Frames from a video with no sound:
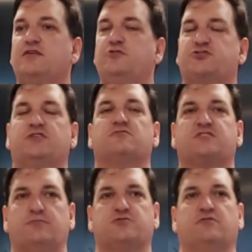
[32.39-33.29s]
Usually there's
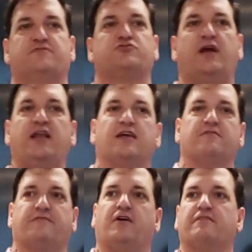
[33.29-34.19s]
some sort of training
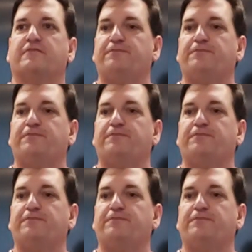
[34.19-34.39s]
involved.